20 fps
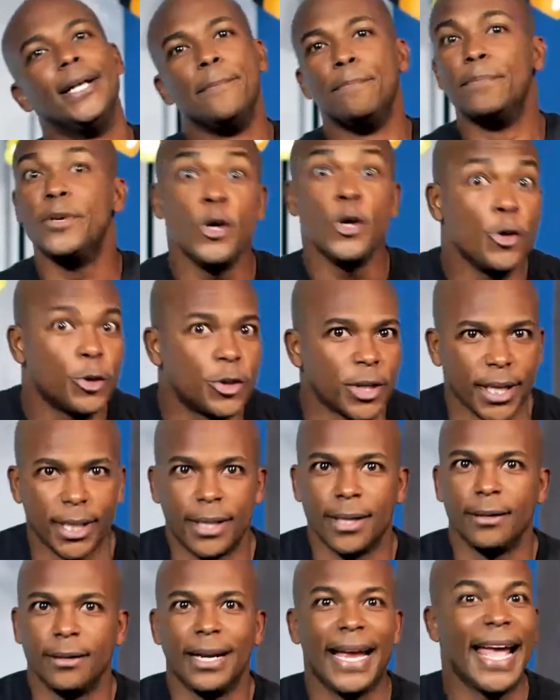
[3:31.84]

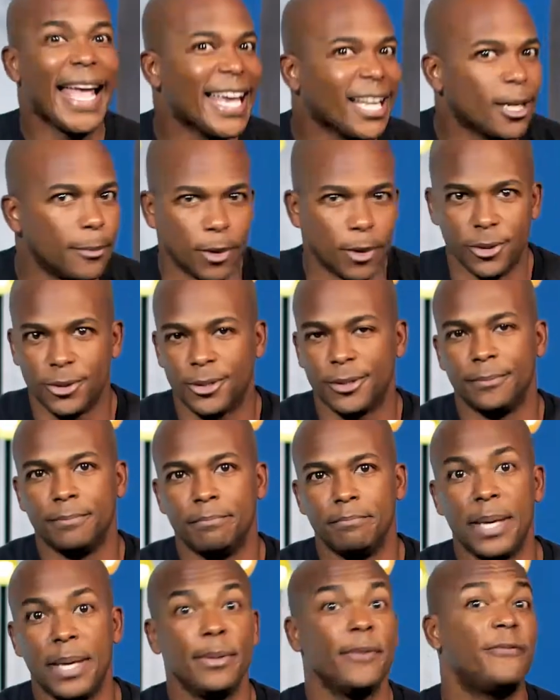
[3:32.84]
music, animals,
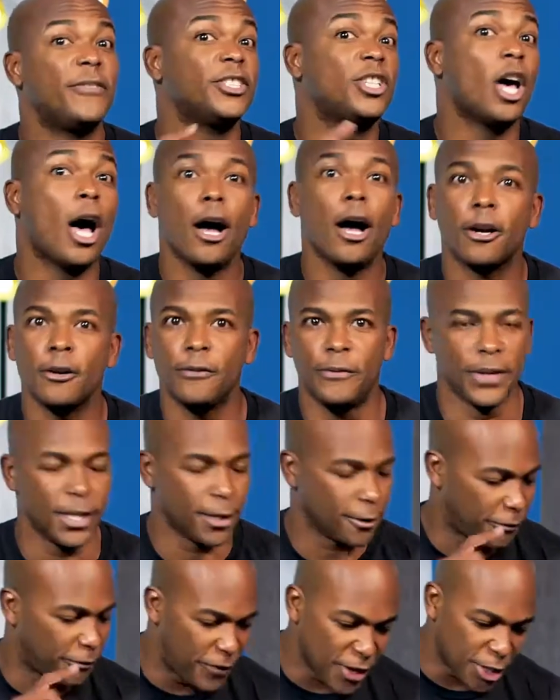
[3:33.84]
maybe
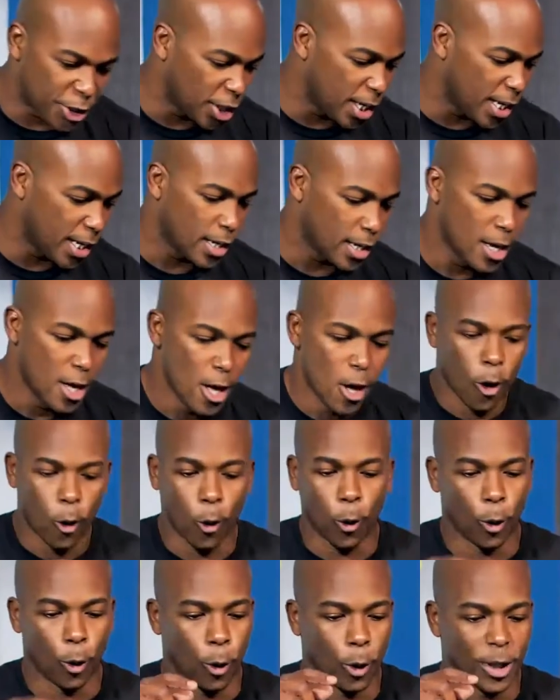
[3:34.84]
photography, or fishing,
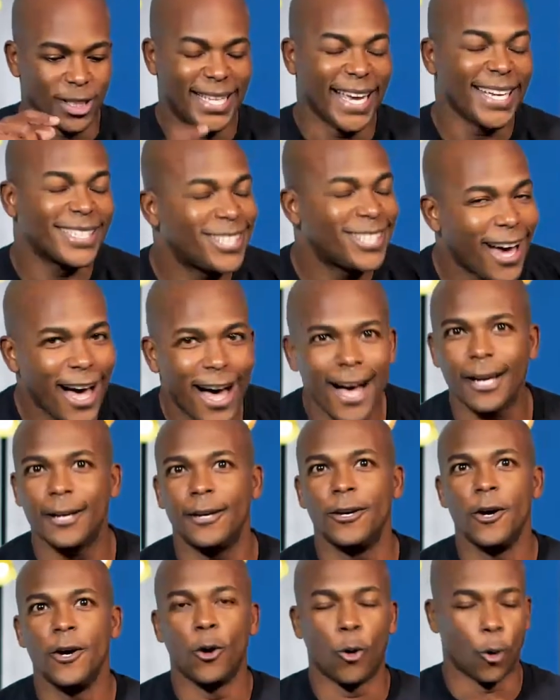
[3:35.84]
or TikTok,
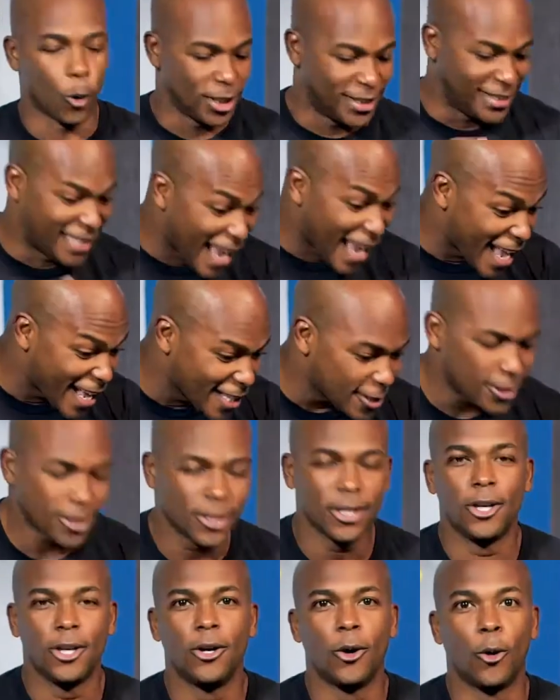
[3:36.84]
or
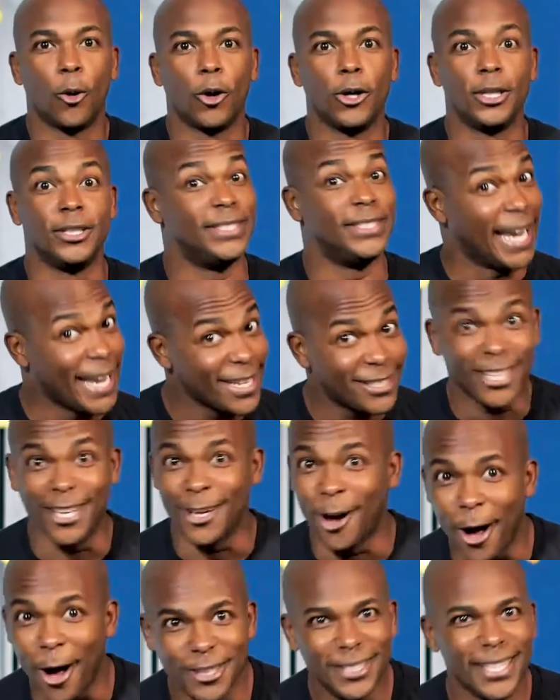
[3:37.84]
dance, or
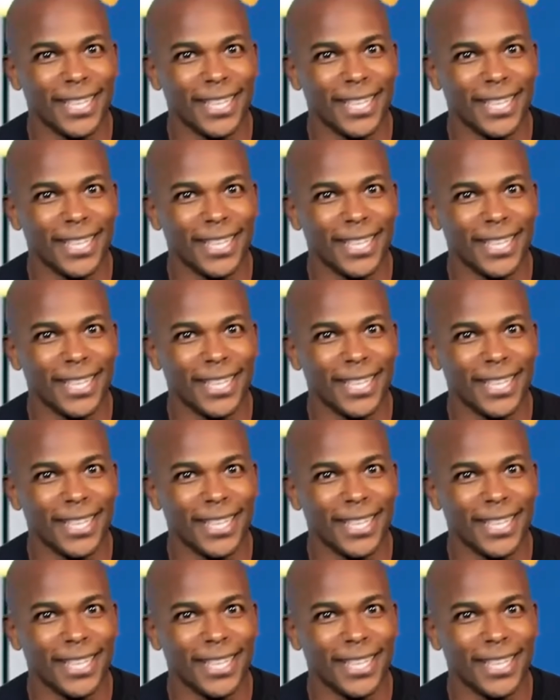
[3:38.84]
dancing on